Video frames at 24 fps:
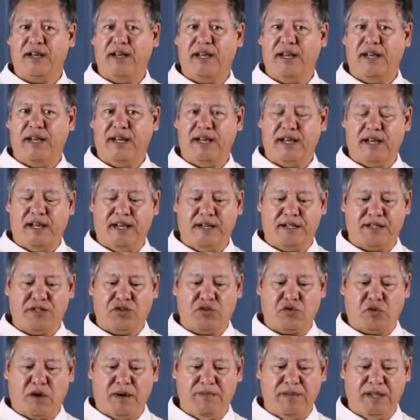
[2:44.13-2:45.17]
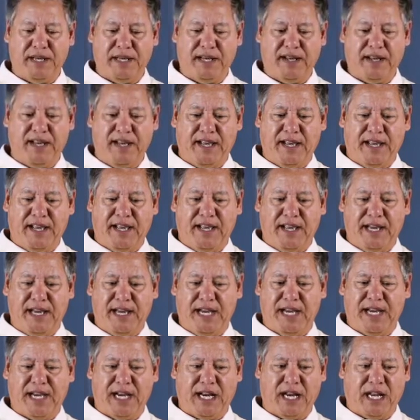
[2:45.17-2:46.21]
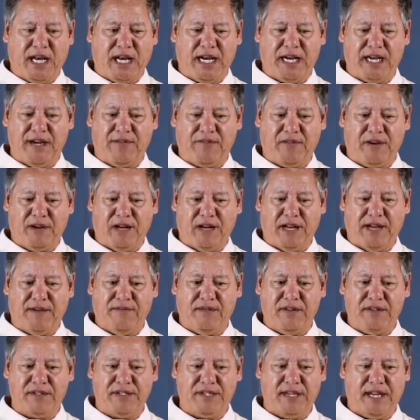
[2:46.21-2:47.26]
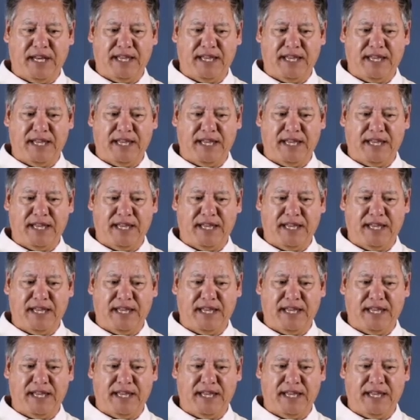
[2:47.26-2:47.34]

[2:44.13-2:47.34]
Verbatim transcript: it's troubling uh, at a lot of different levels.